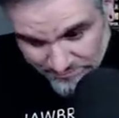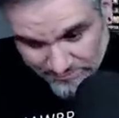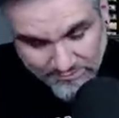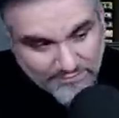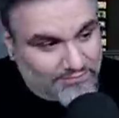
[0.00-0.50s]

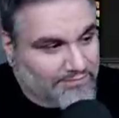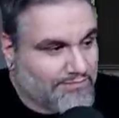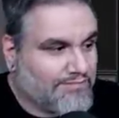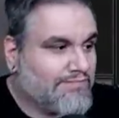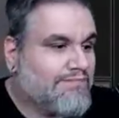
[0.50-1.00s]
That'll do it.
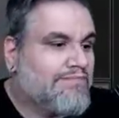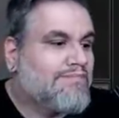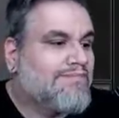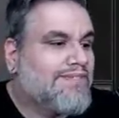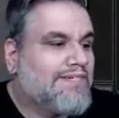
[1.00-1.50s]

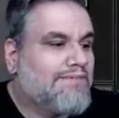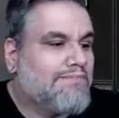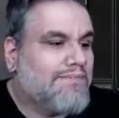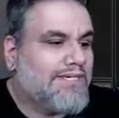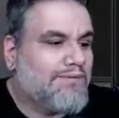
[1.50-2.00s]

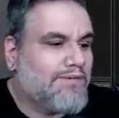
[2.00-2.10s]
But